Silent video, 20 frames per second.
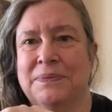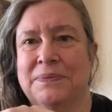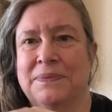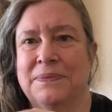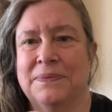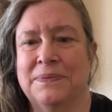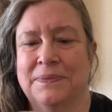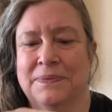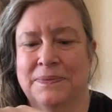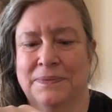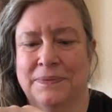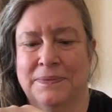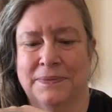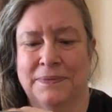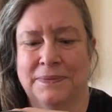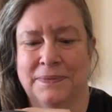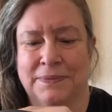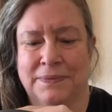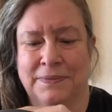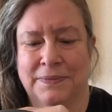
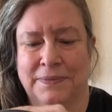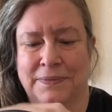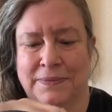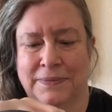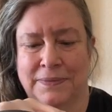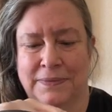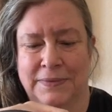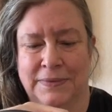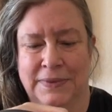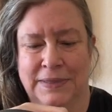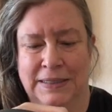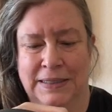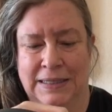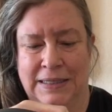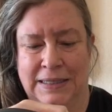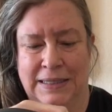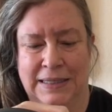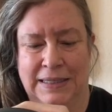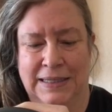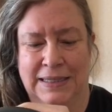
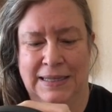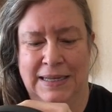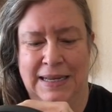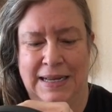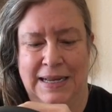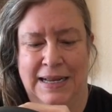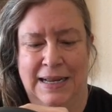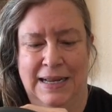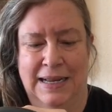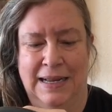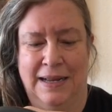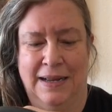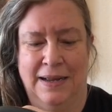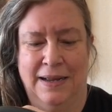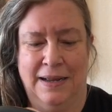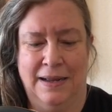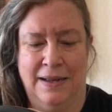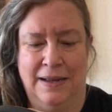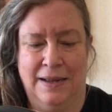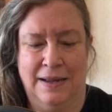
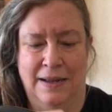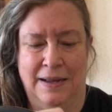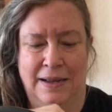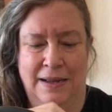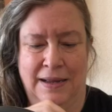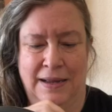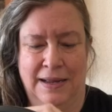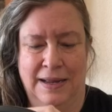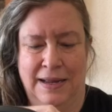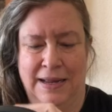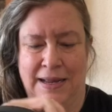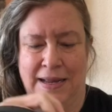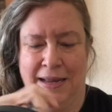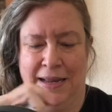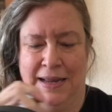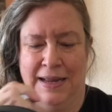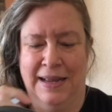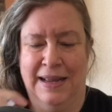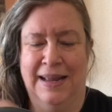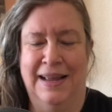
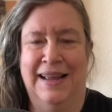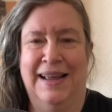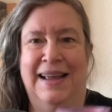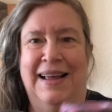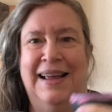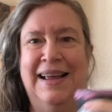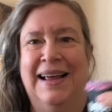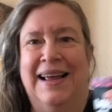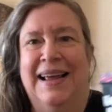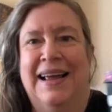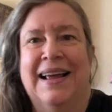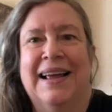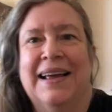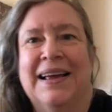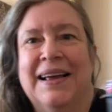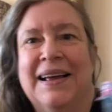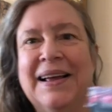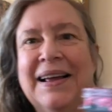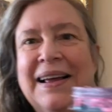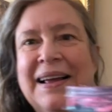
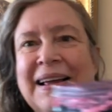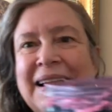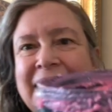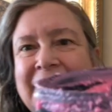[no speech]